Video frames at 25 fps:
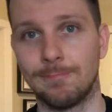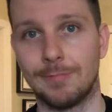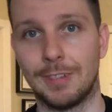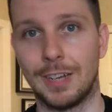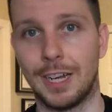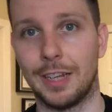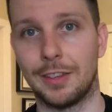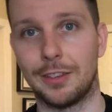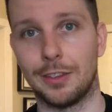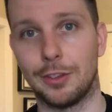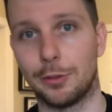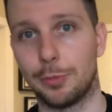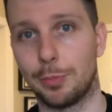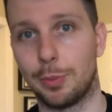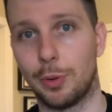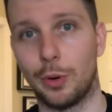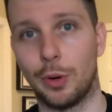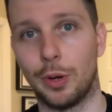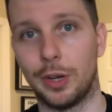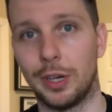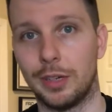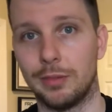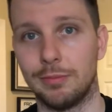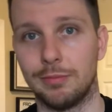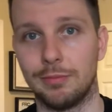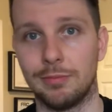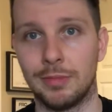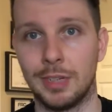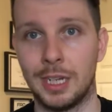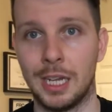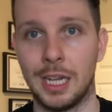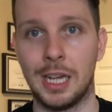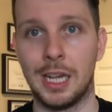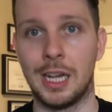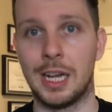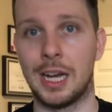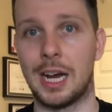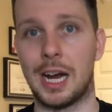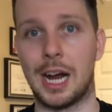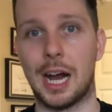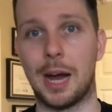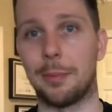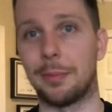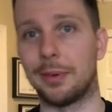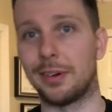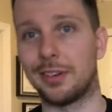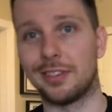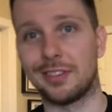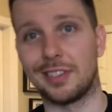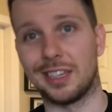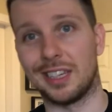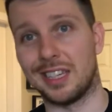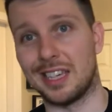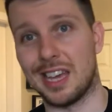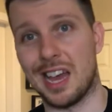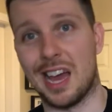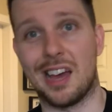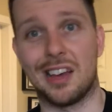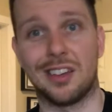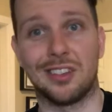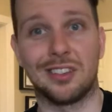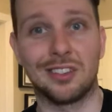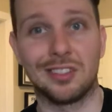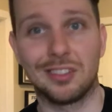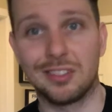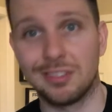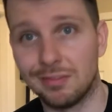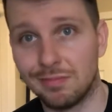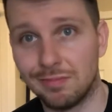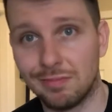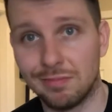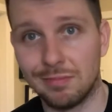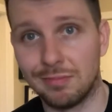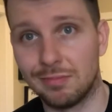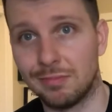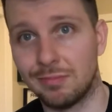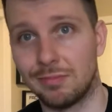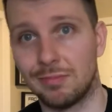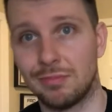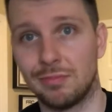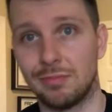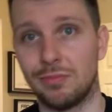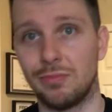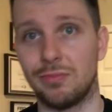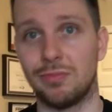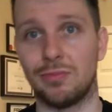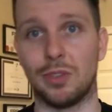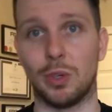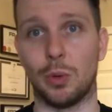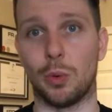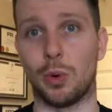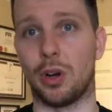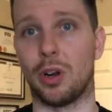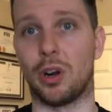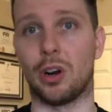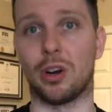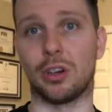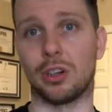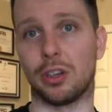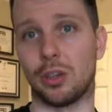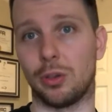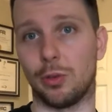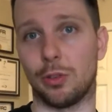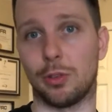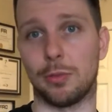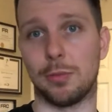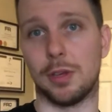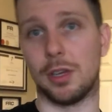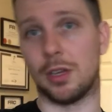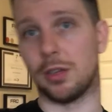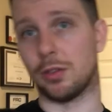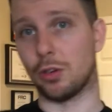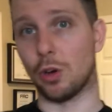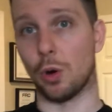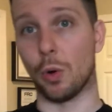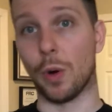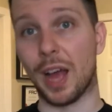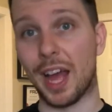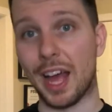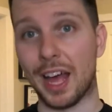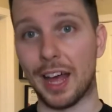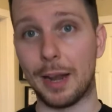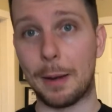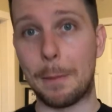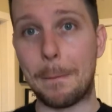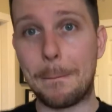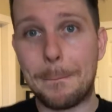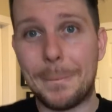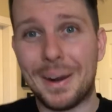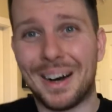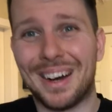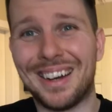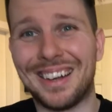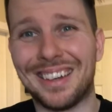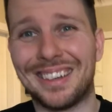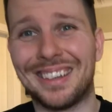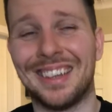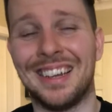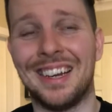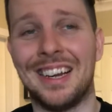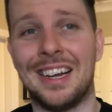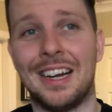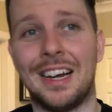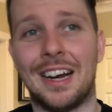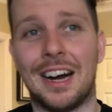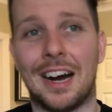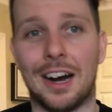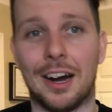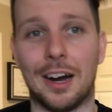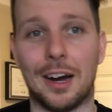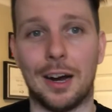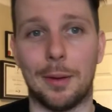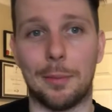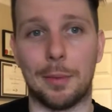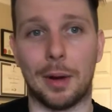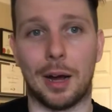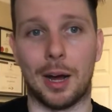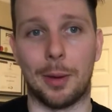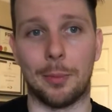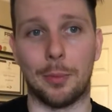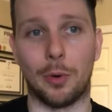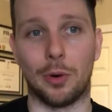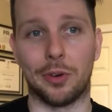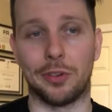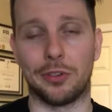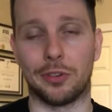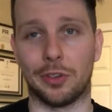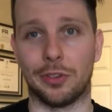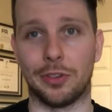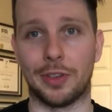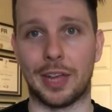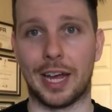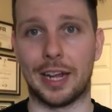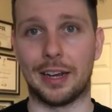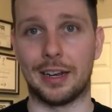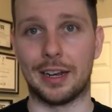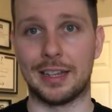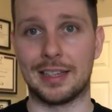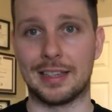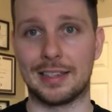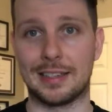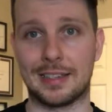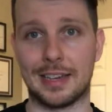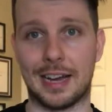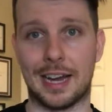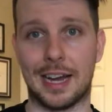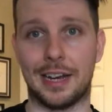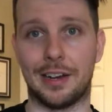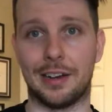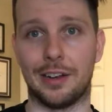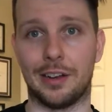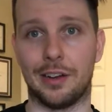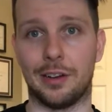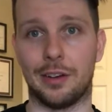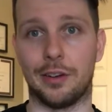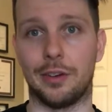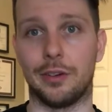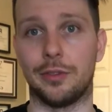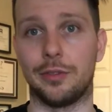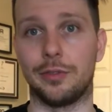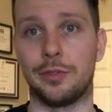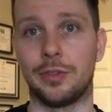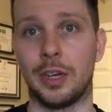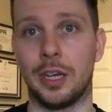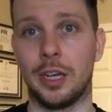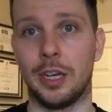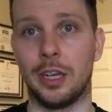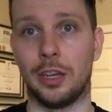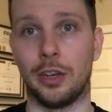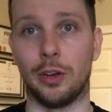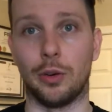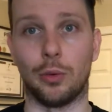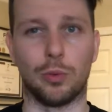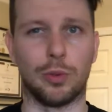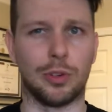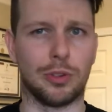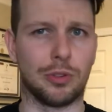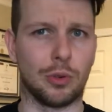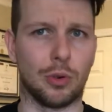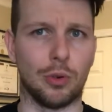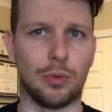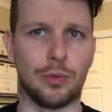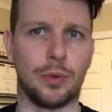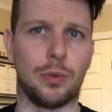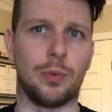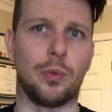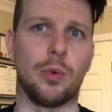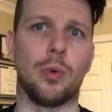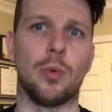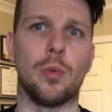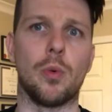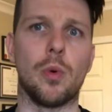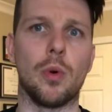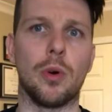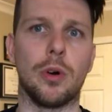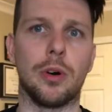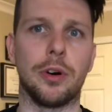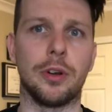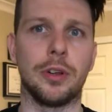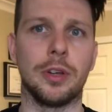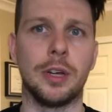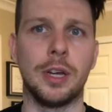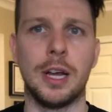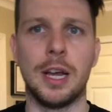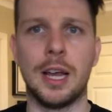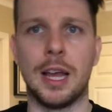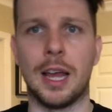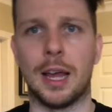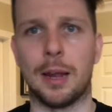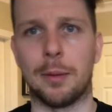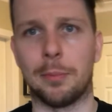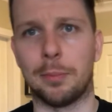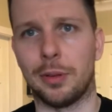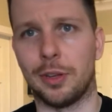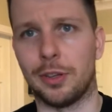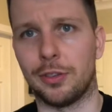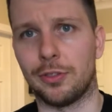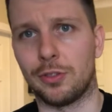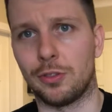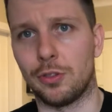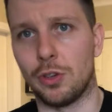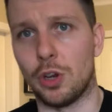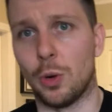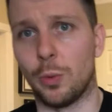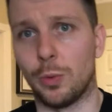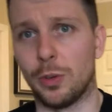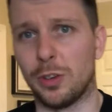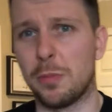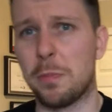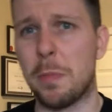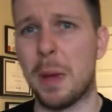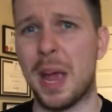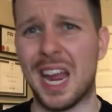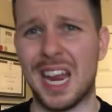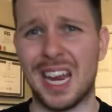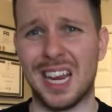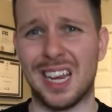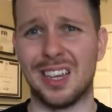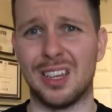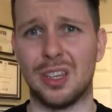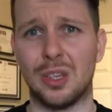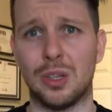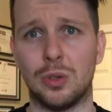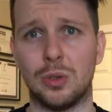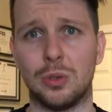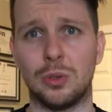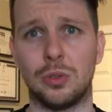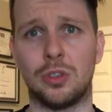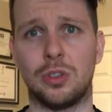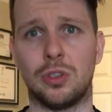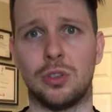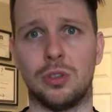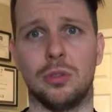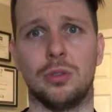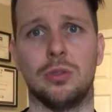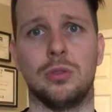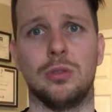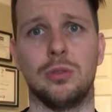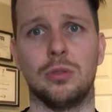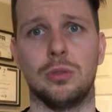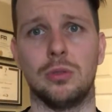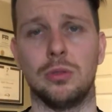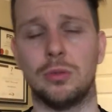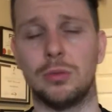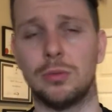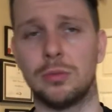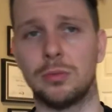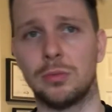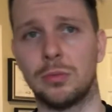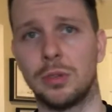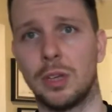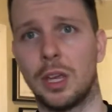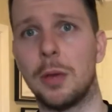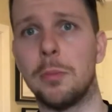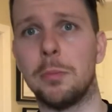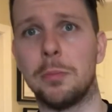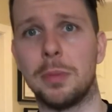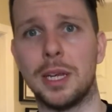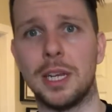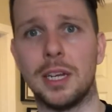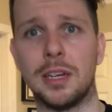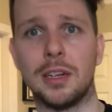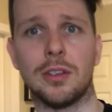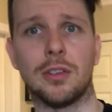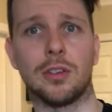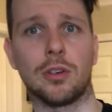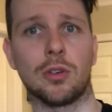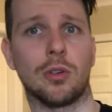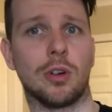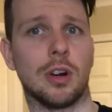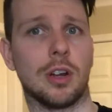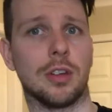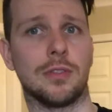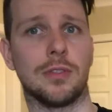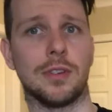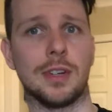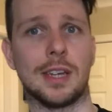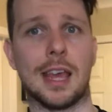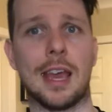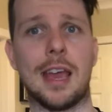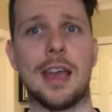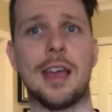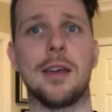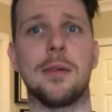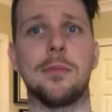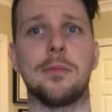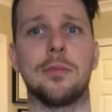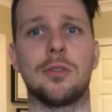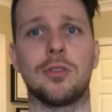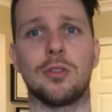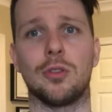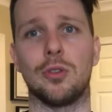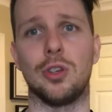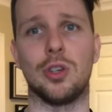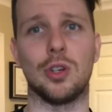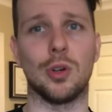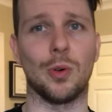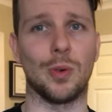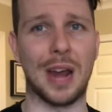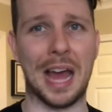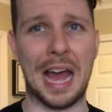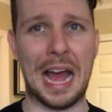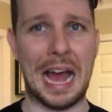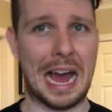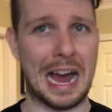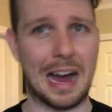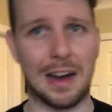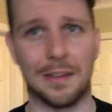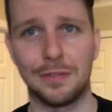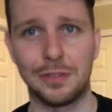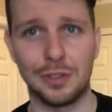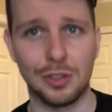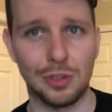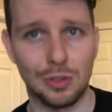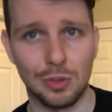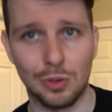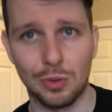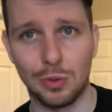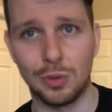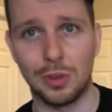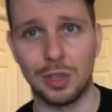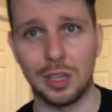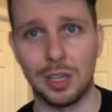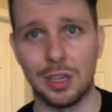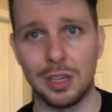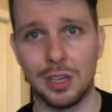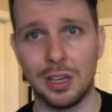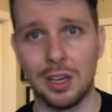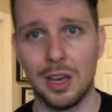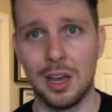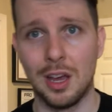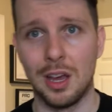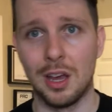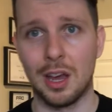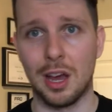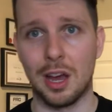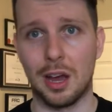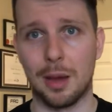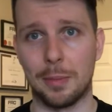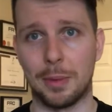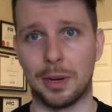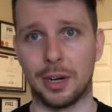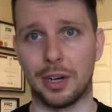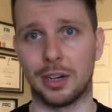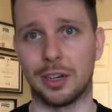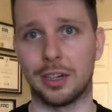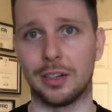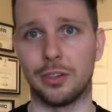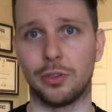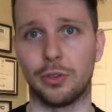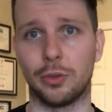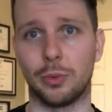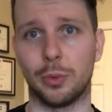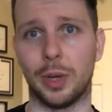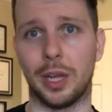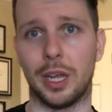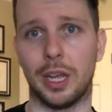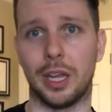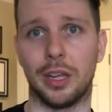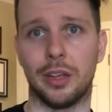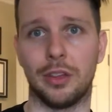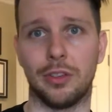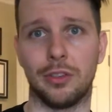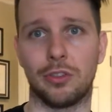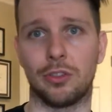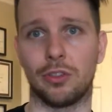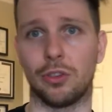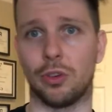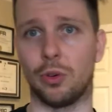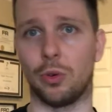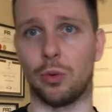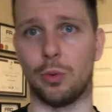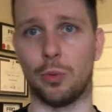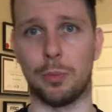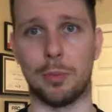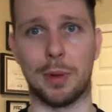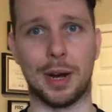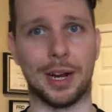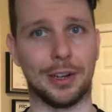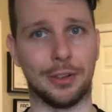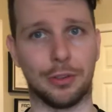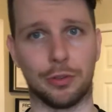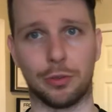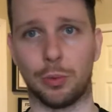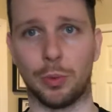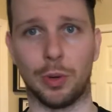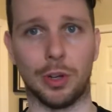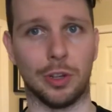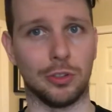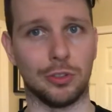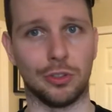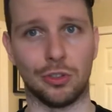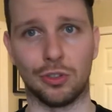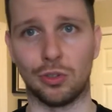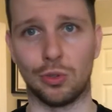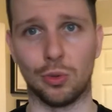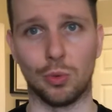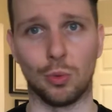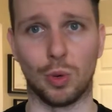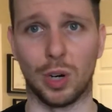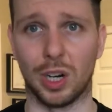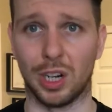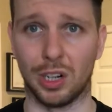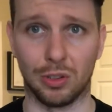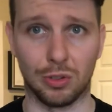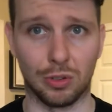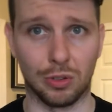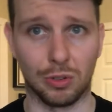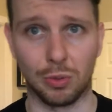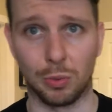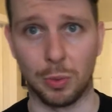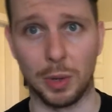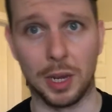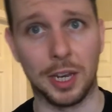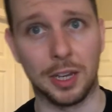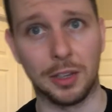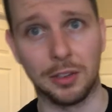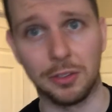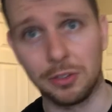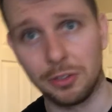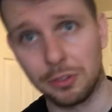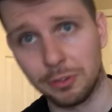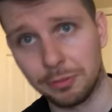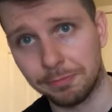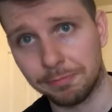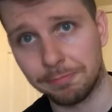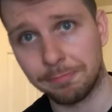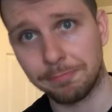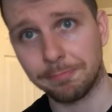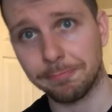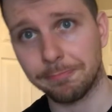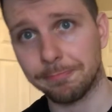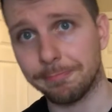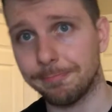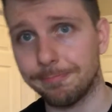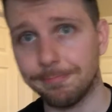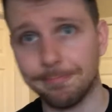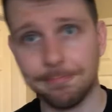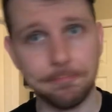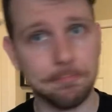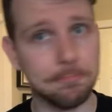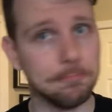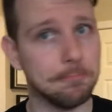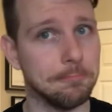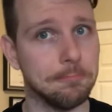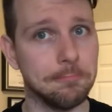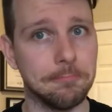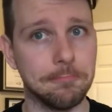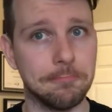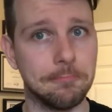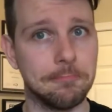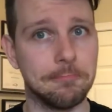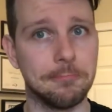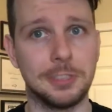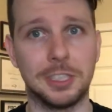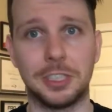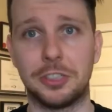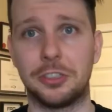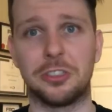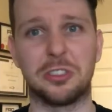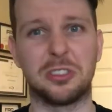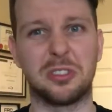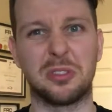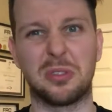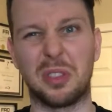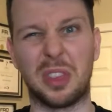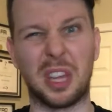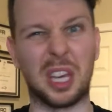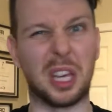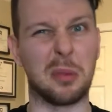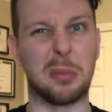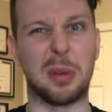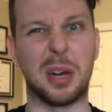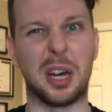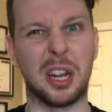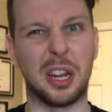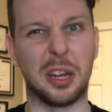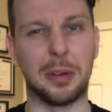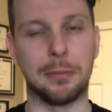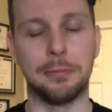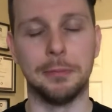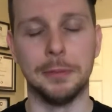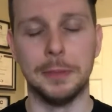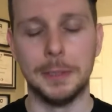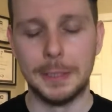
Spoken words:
At this point, I'm going to say yes. If you want to argue with me, go ahead. But I'm always on that side of, you know, risk over reward. And plus, no one's paying you to compete in the CrossFit Games, so you don't have to do the American swings. So might as well just do regular swings. Just think about it.